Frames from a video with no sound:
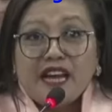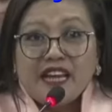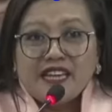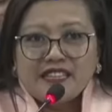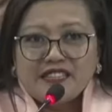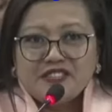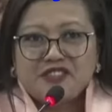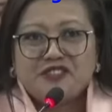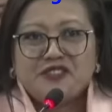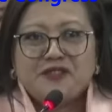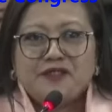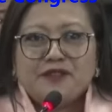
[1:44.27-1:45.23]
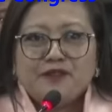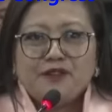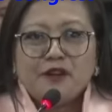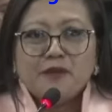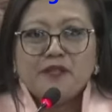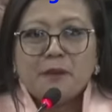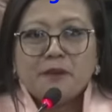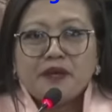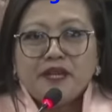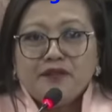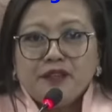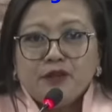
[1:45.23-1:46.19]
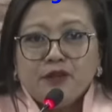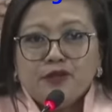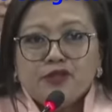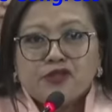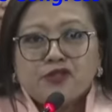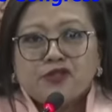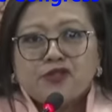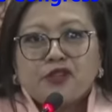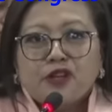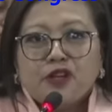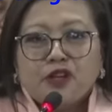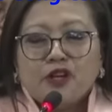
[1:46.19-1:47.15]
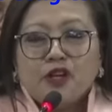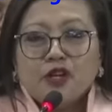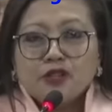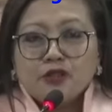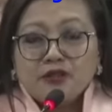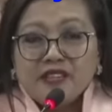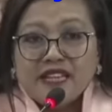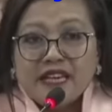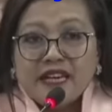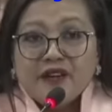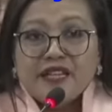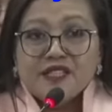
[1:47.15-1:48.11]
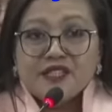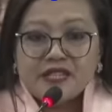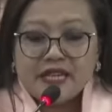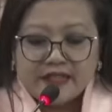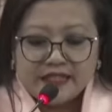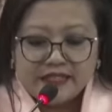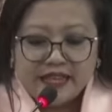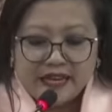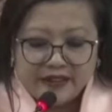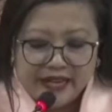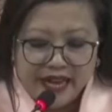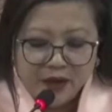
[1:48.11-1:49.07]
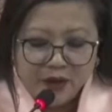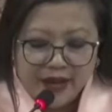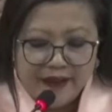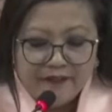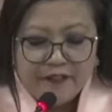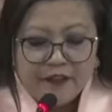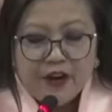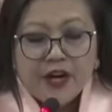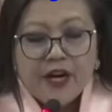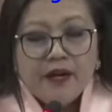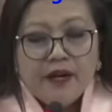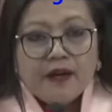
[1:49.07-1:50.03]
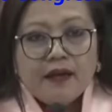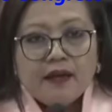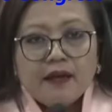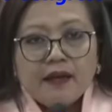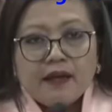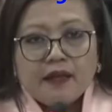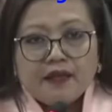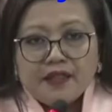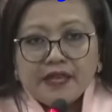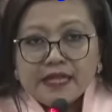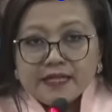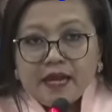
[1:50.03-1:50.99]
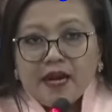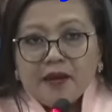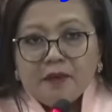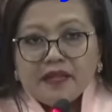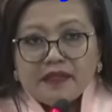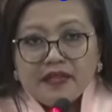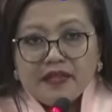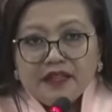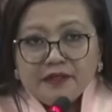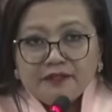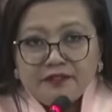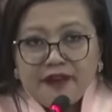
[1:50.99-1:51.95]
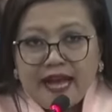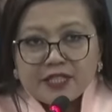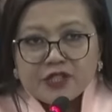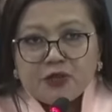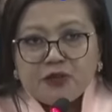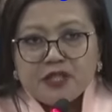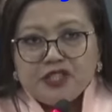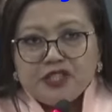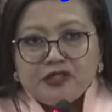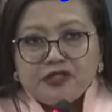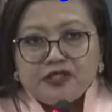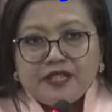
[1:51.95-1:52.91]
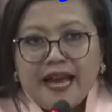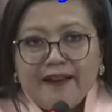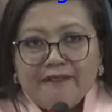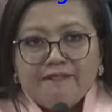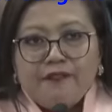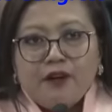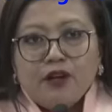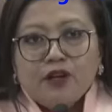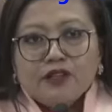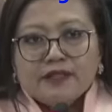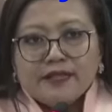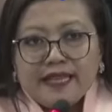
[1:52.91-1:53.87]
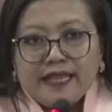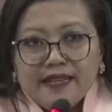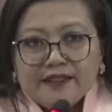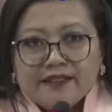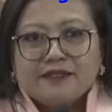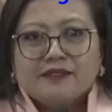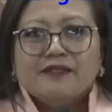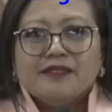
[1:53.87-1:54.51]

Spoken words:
knowledge from the previous to the current secretary. However, these are material facts which you should have volunteered.